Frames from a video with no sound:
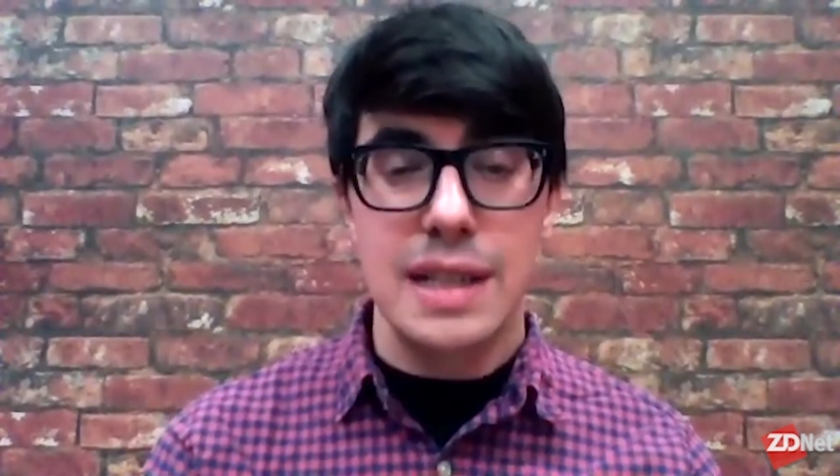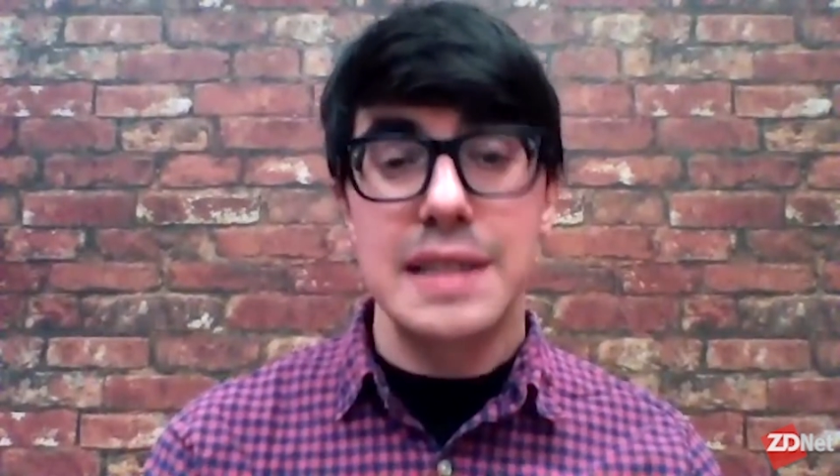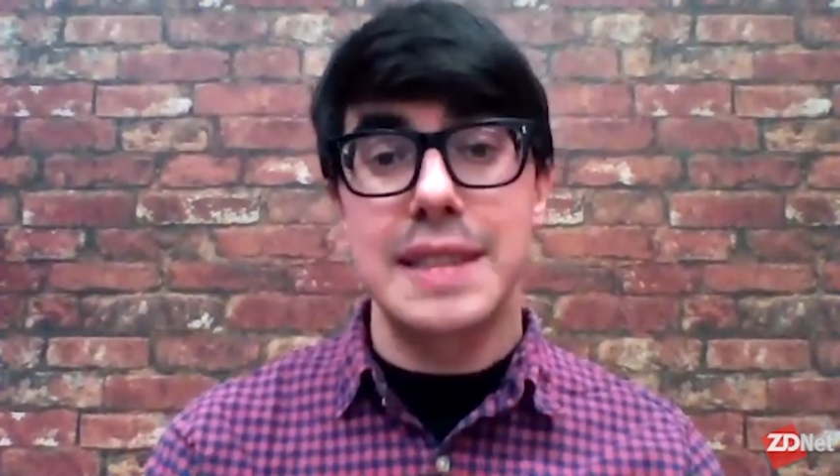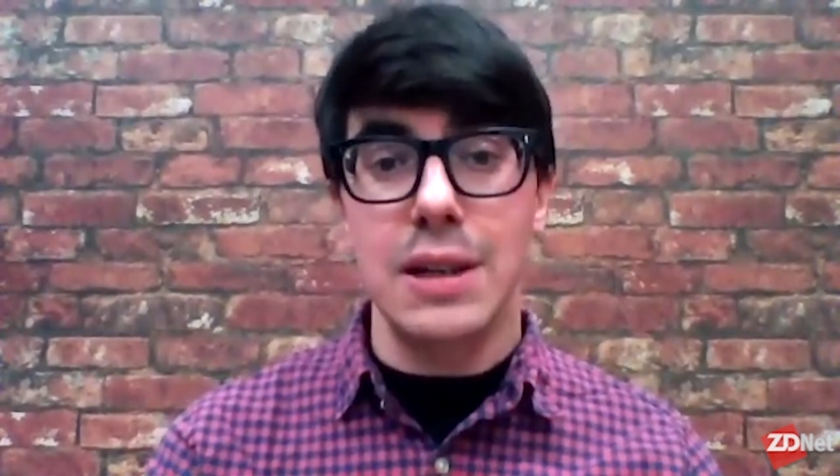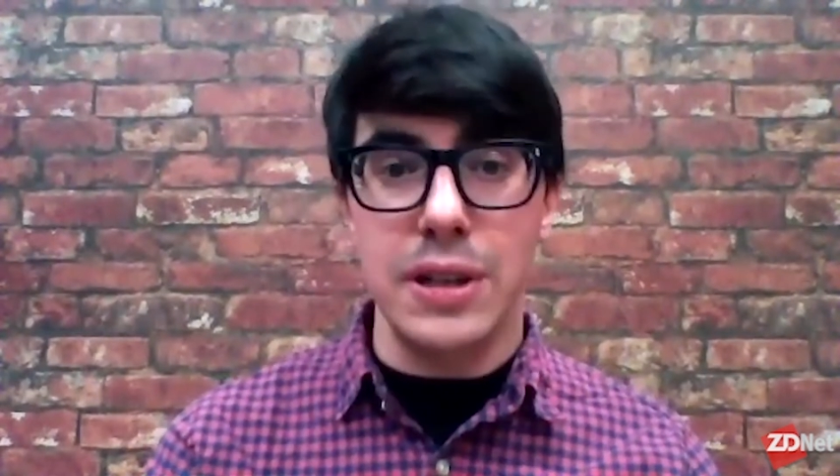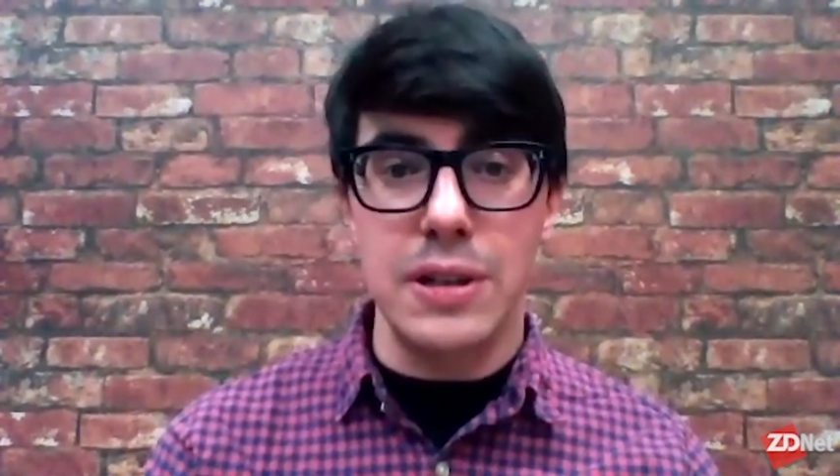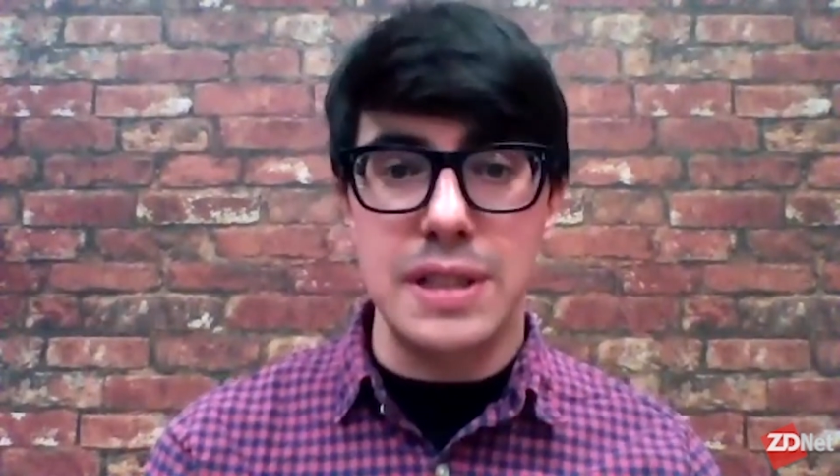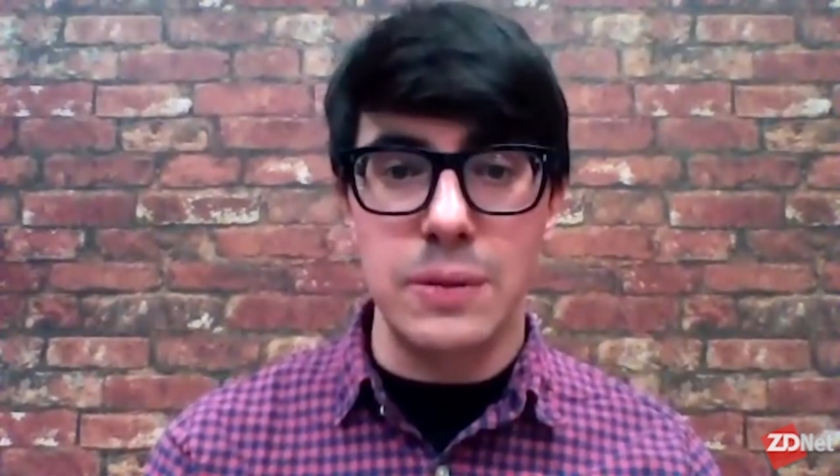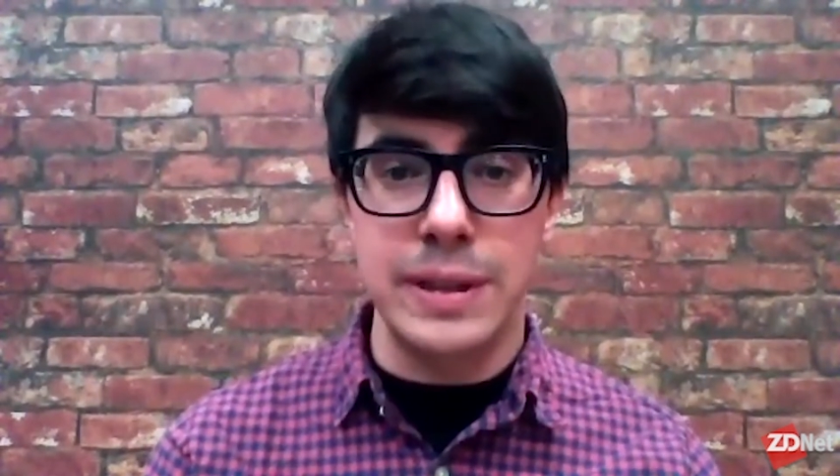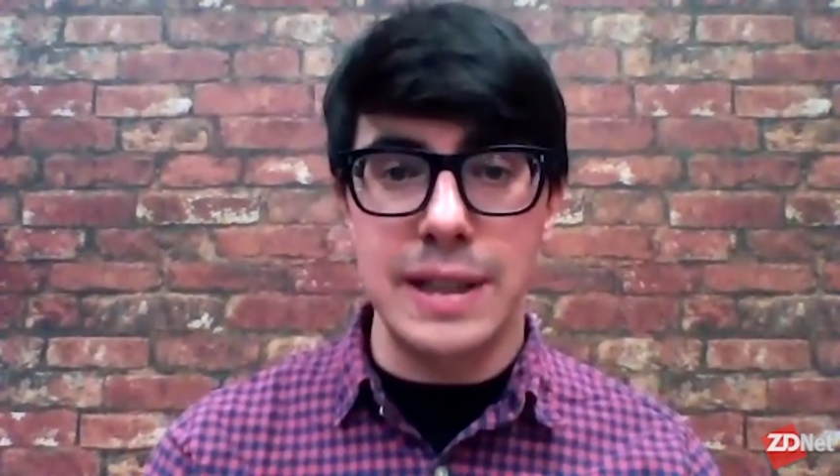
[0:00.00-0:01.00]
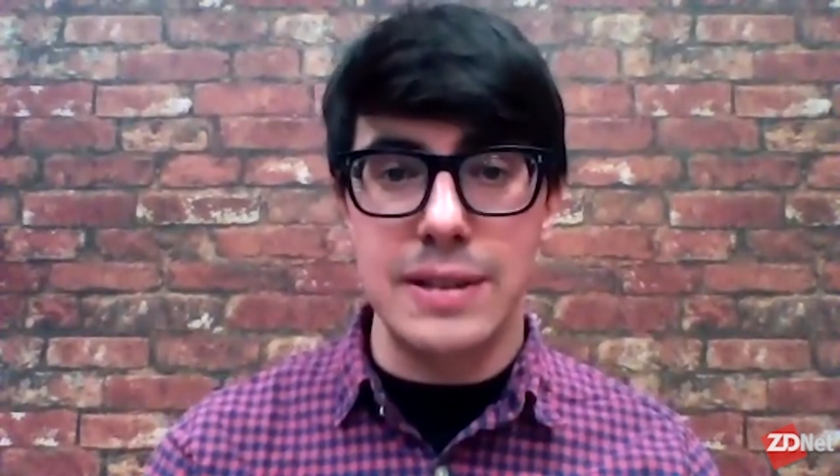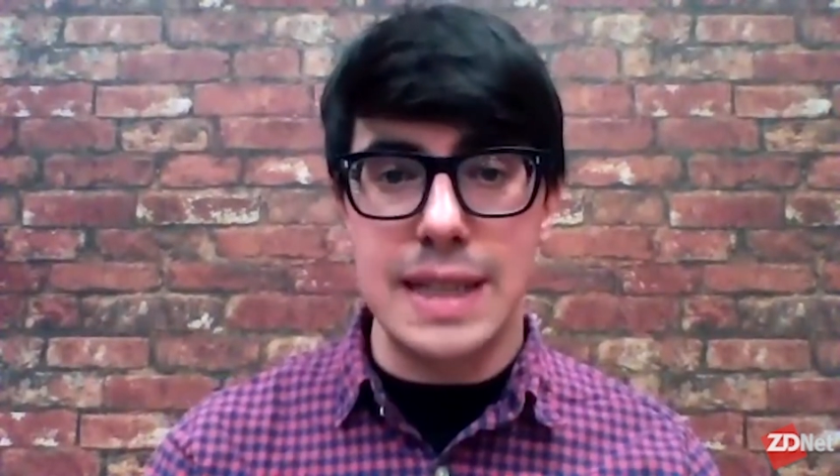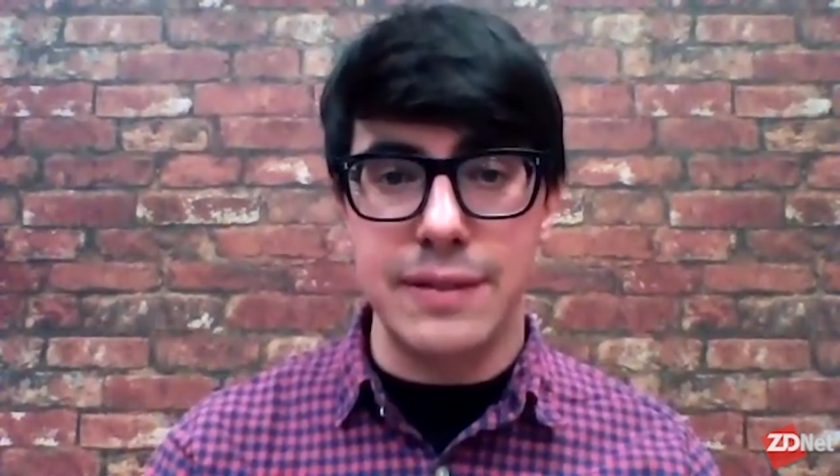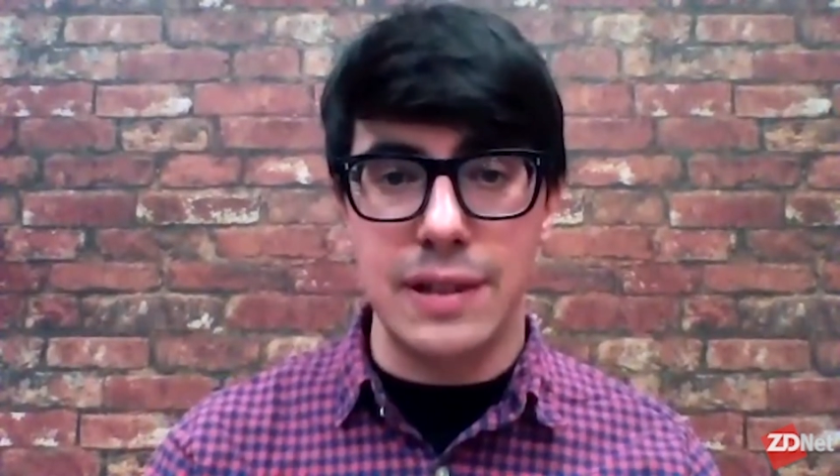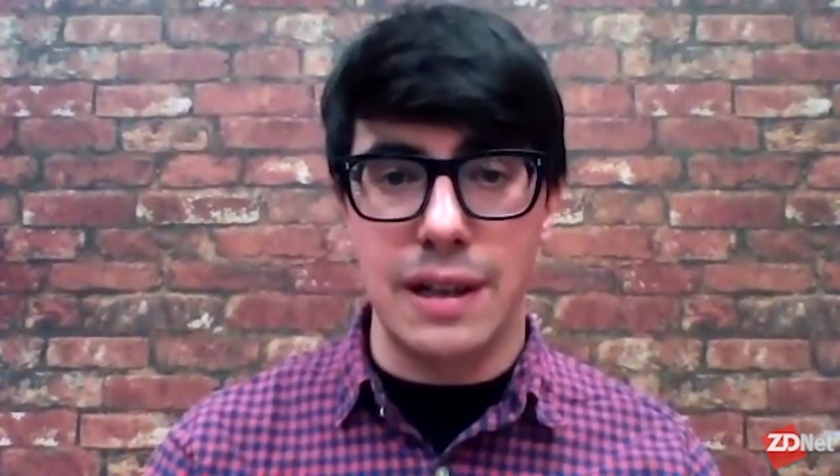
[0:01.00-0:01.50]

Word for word: still using Windows 7